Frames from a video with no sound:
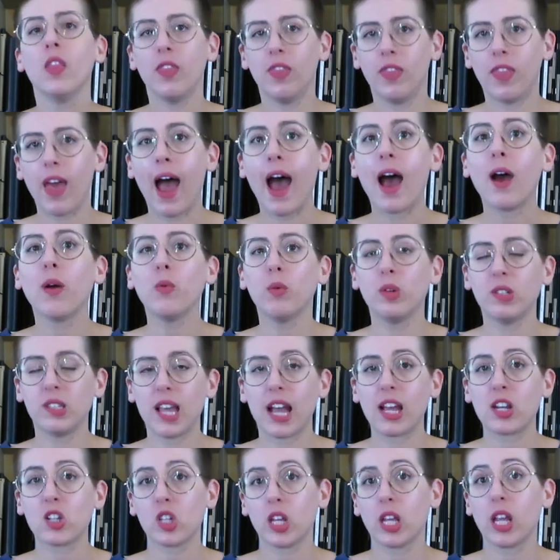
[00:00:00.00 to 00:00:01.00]

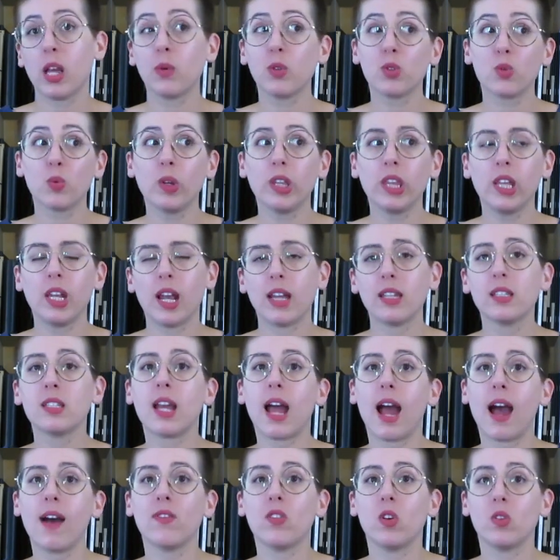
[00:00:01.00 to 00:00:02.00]
it was really nice to
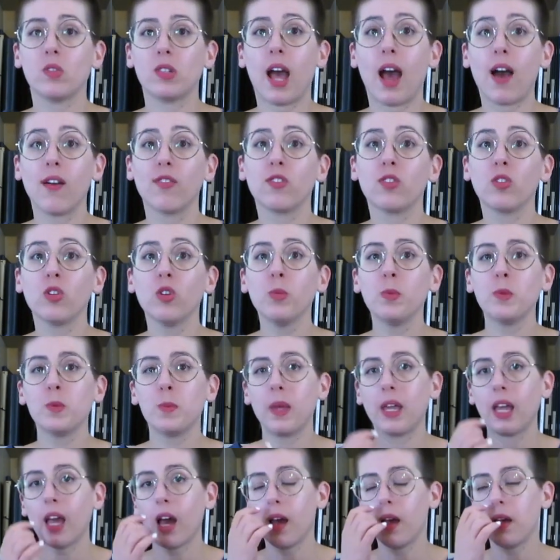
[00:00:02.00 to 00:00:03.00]
have those half groups
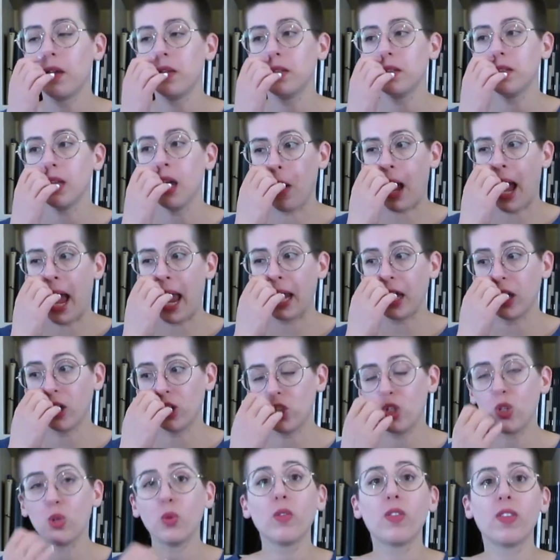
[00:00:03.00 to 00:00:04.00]
because I could
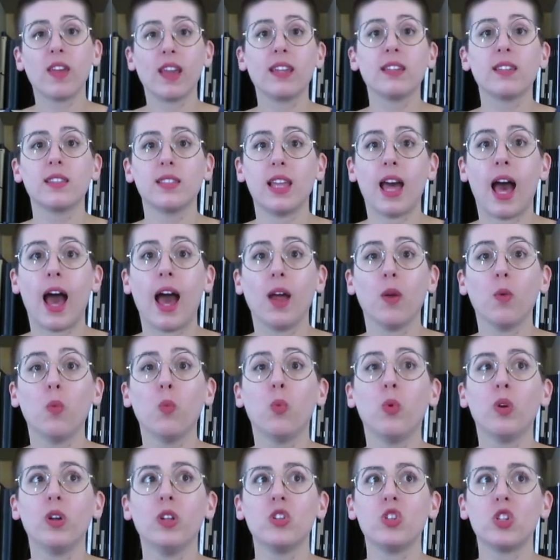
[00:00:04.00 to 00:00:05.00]
do things that
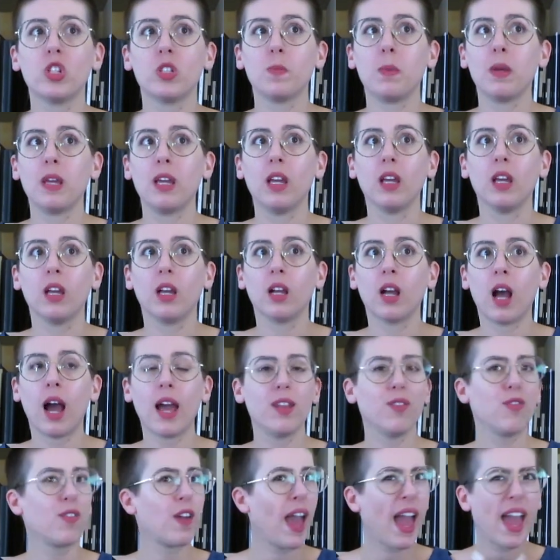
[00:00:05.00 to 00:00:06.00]
would just be kind
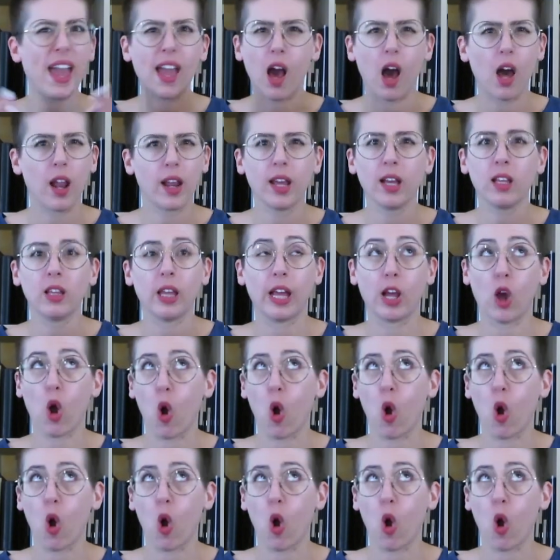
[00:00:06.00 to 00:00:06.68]
of chaotic,